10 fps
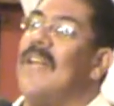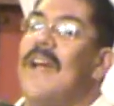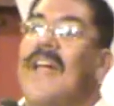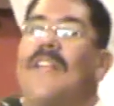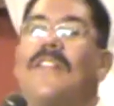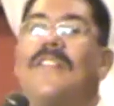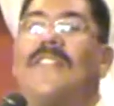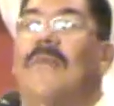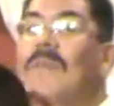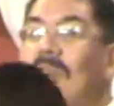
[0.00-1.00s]
I, I hear the
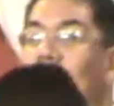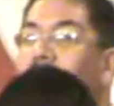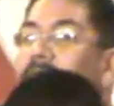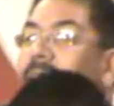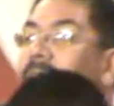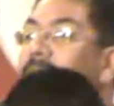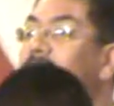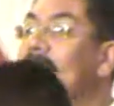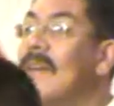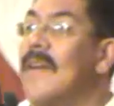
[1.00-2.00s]
same word you hear.
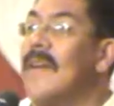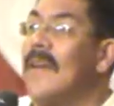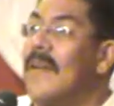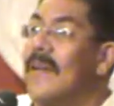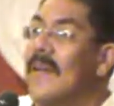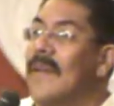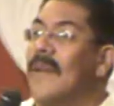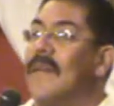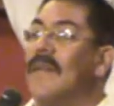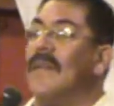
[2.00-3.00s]

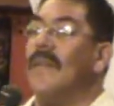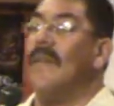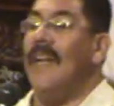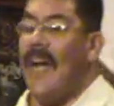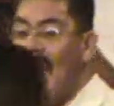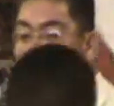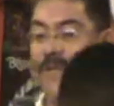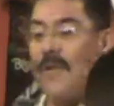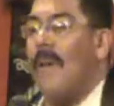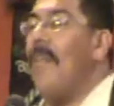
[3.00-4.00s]
And I
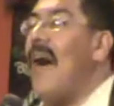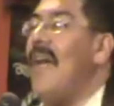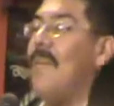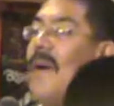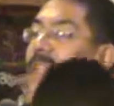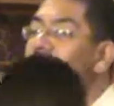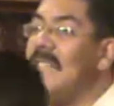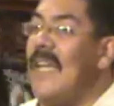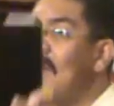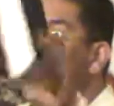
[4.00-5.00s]
have to abide by the
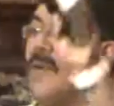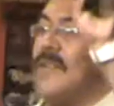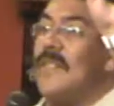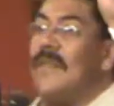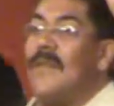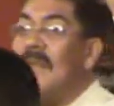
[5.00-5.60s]
same rules you